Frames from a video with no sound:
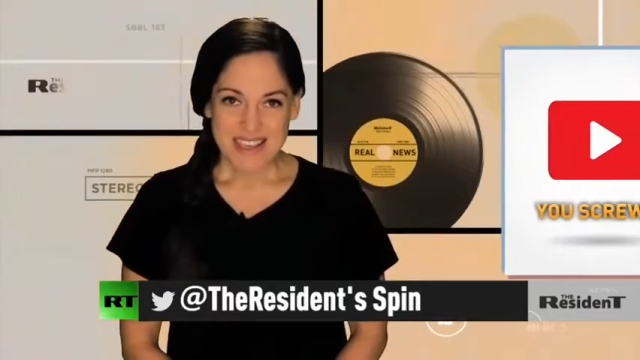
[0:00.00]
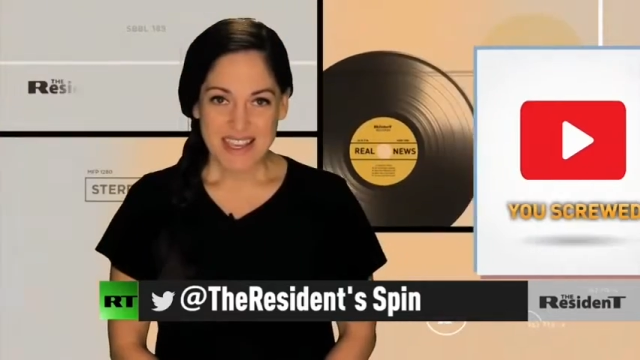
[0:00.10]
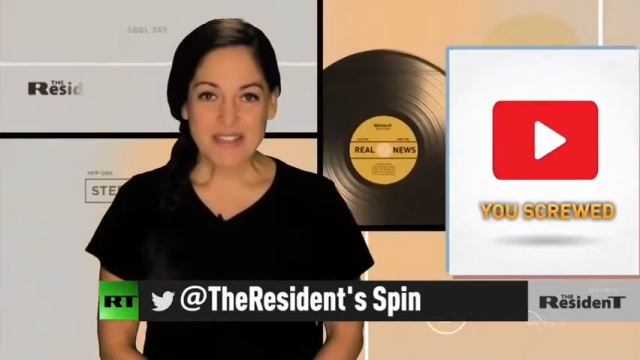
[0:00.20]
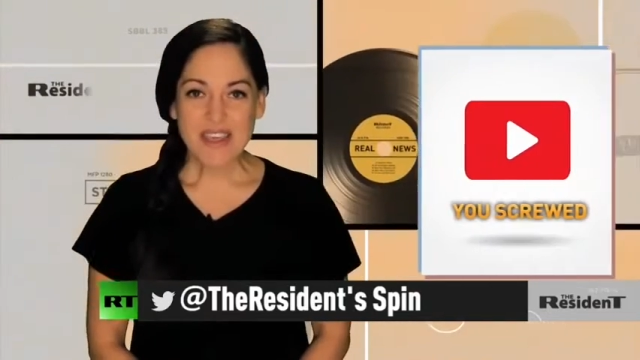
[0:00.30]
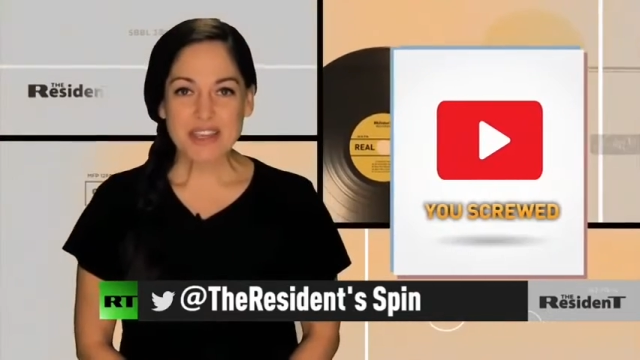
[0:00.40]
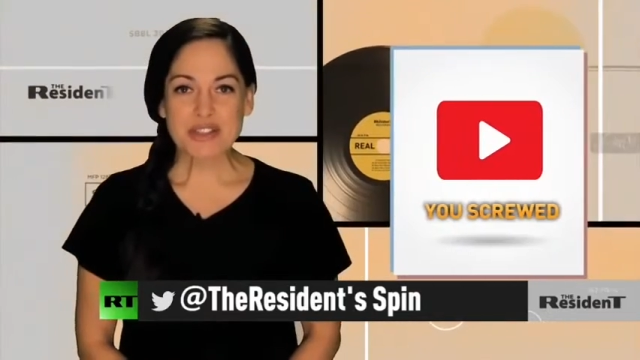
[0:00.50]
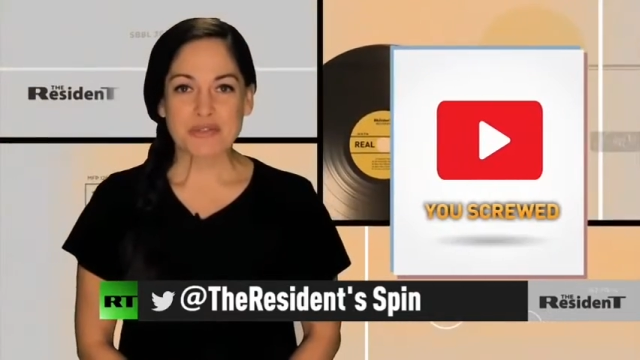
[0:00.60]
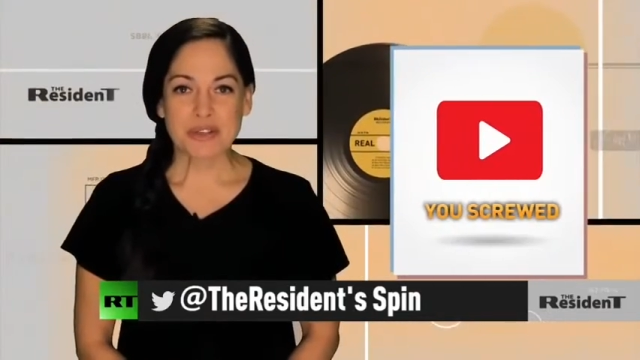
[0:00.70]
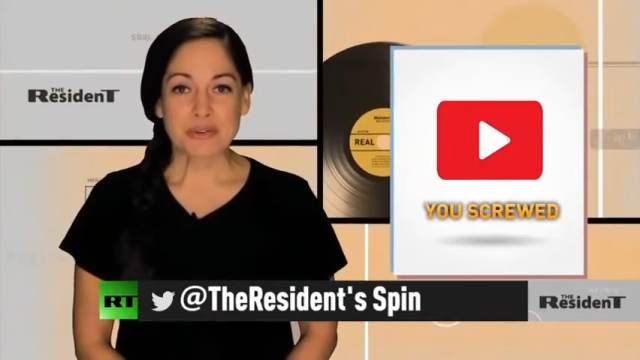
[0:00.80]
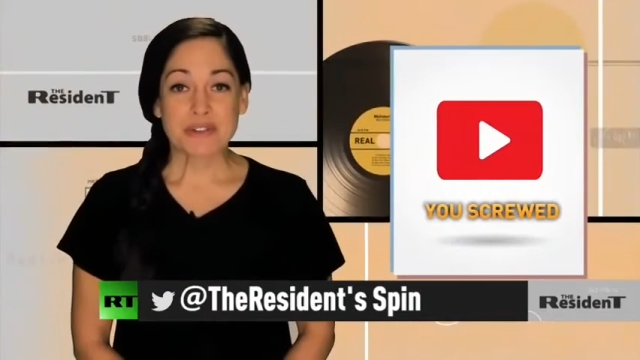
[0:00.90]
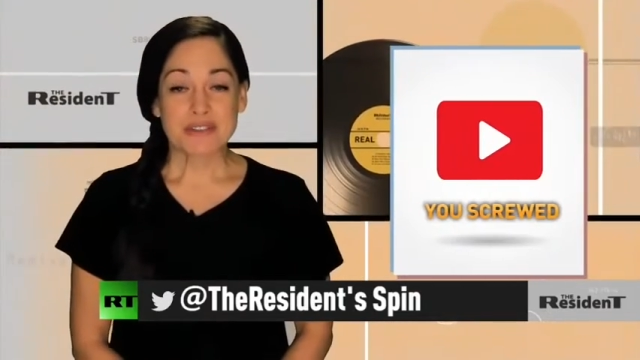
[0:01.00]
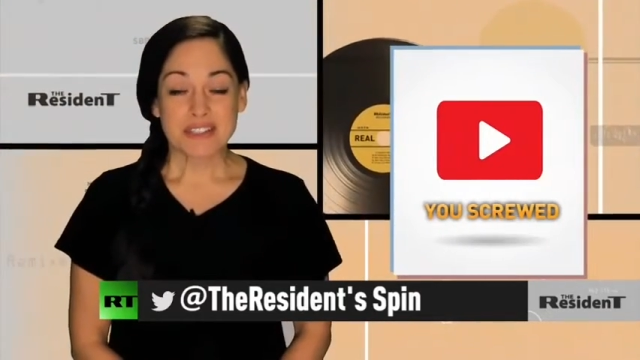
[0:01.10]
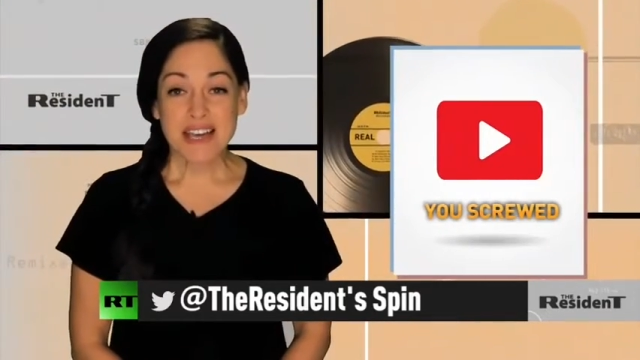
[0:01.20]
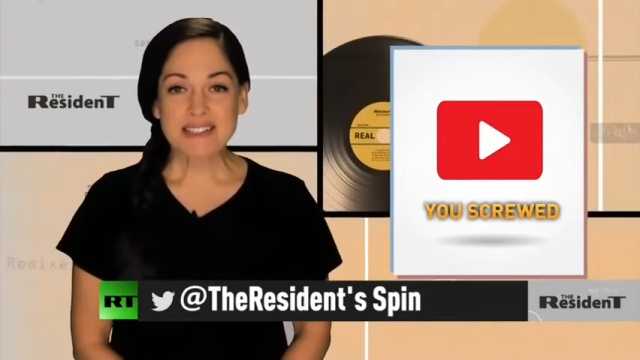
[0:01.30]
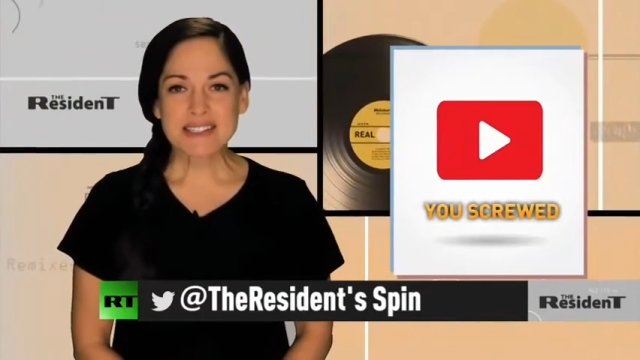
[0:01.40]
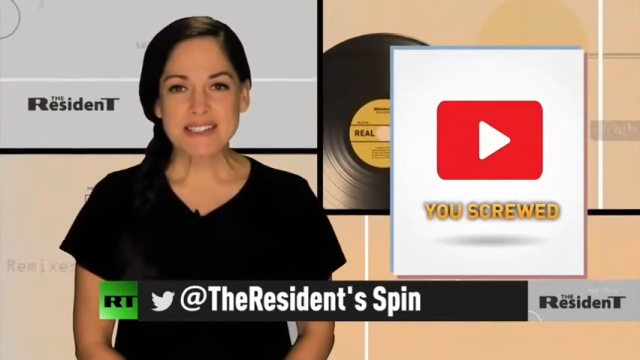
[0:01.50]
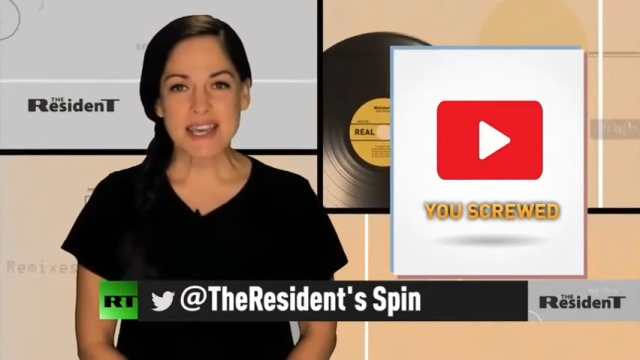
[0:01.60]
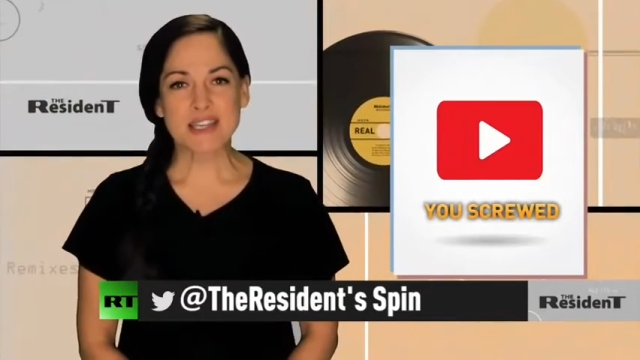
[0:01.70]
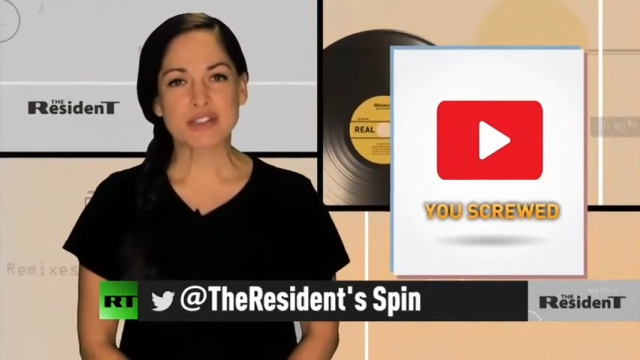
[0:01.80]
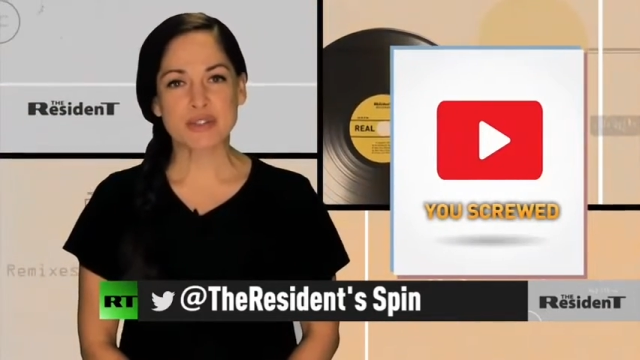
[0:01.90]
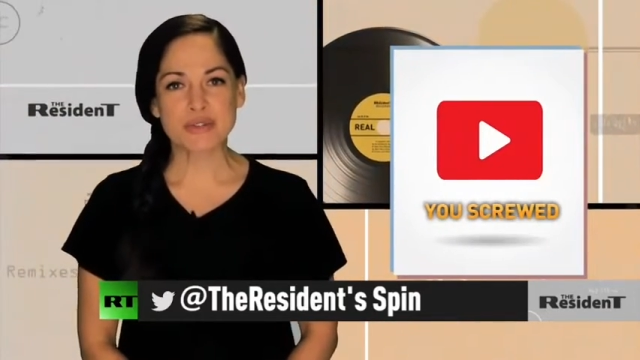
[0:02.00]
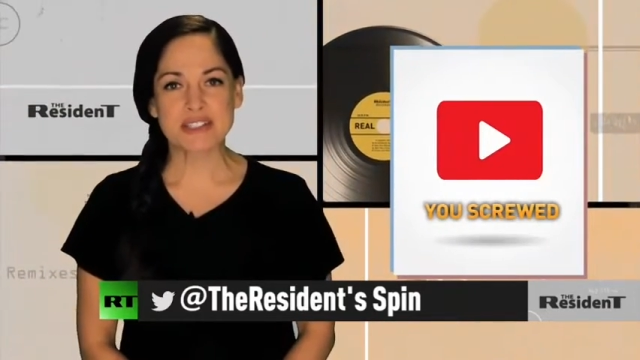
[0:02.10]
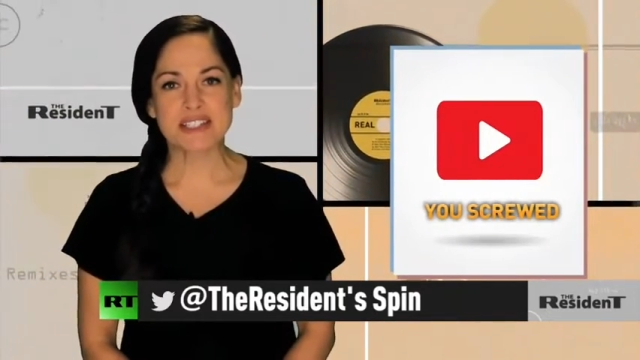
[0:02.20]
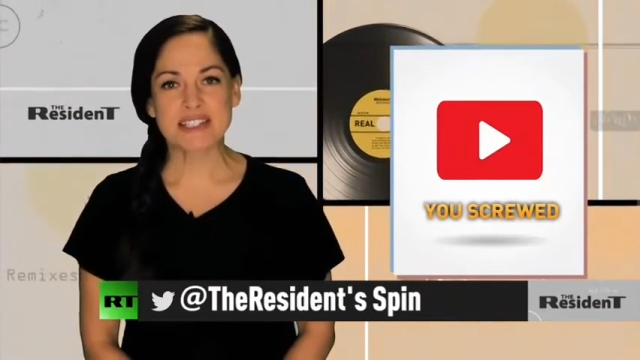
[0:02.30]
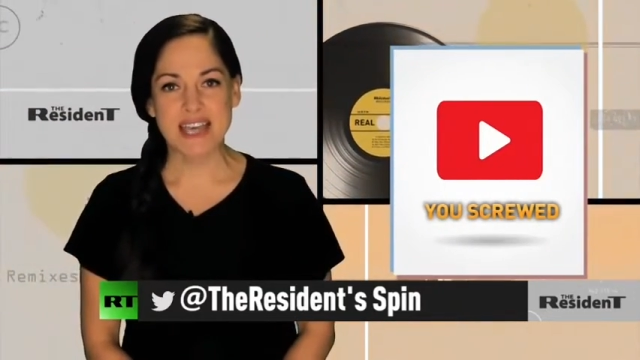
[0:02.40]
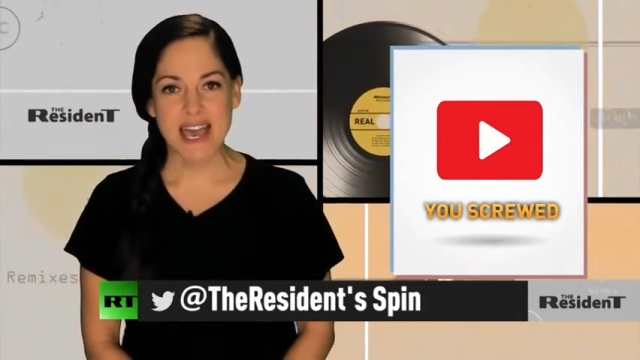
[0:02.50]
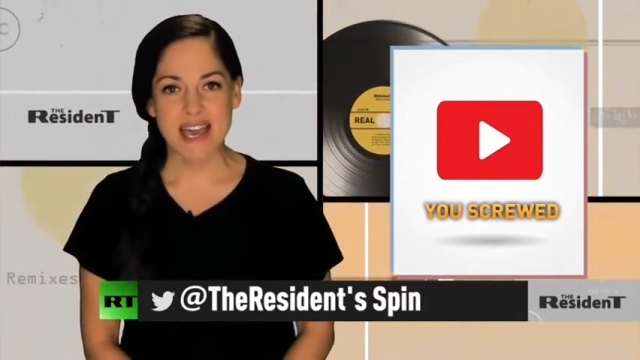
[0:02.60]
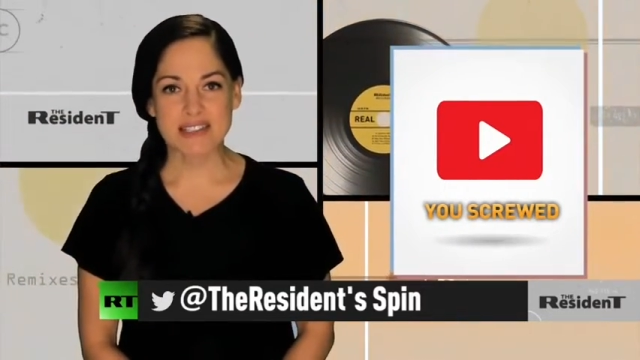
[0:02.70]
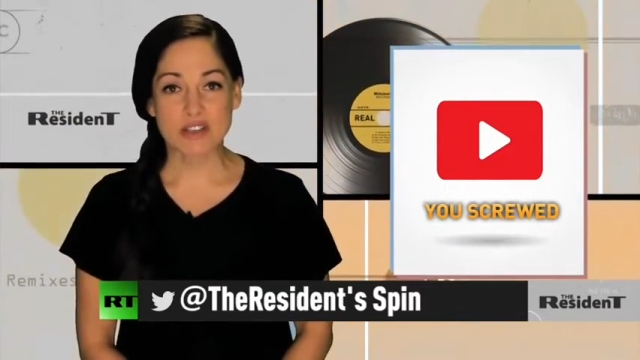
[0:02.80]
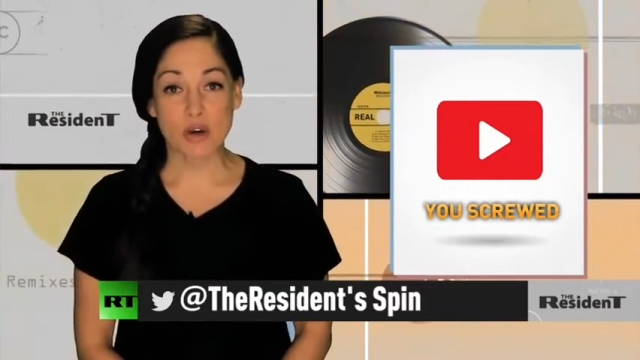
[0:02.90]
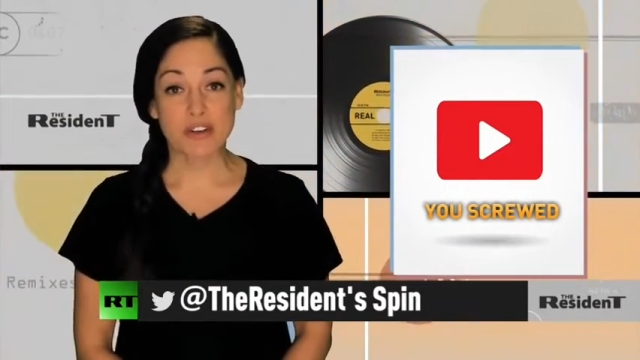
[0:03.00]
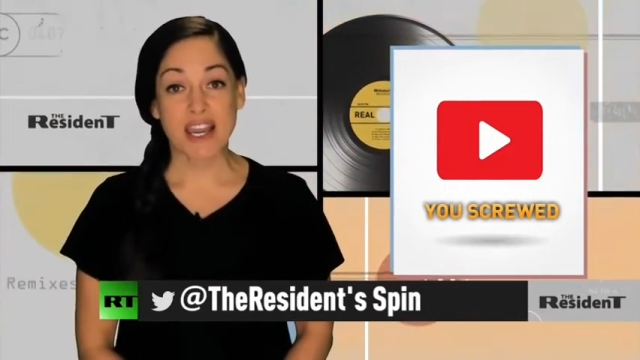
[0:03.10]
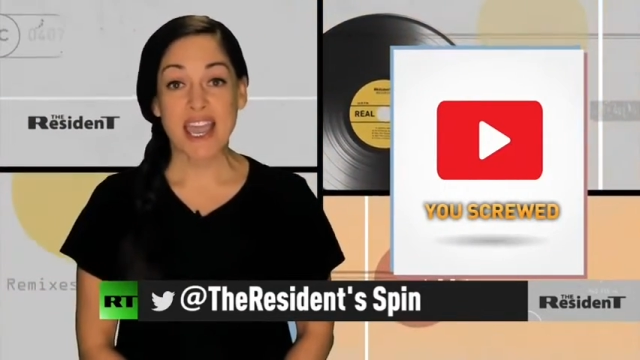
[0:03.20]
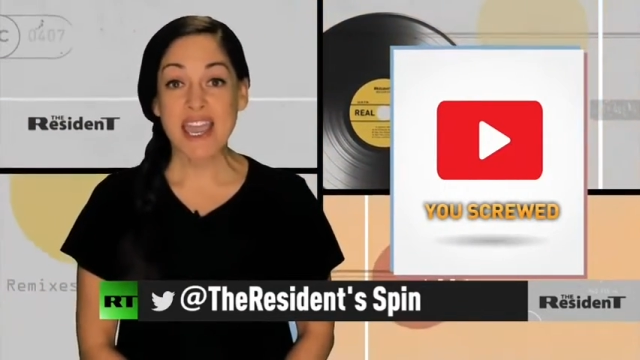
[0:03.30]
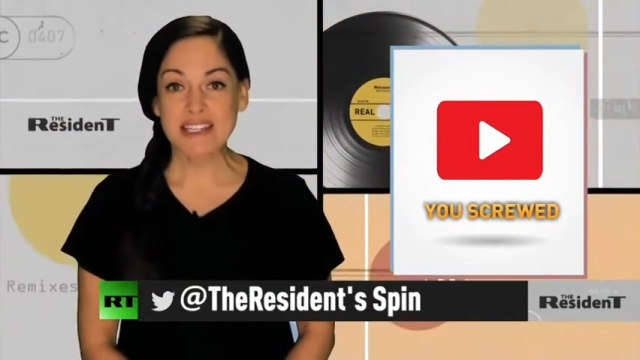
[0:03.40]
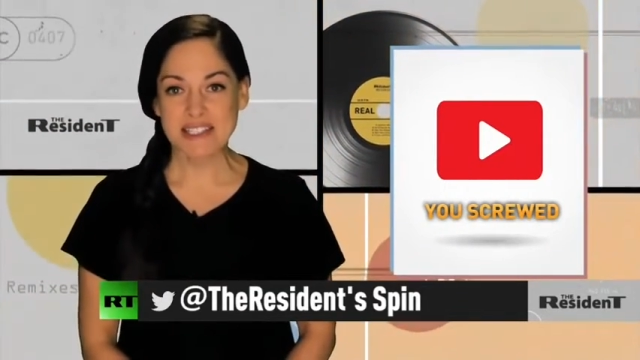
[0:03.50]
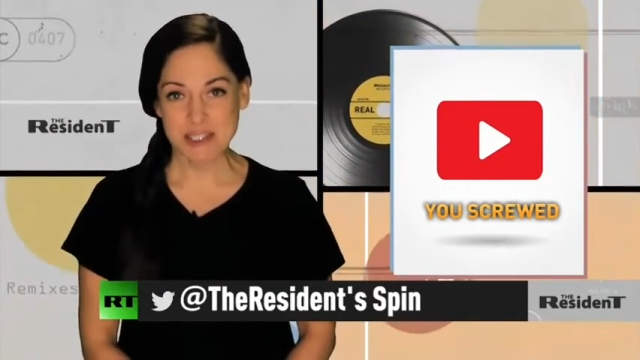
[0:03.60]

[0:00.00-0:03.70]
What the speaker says: In the interview, Leslie takes Susan to task over hate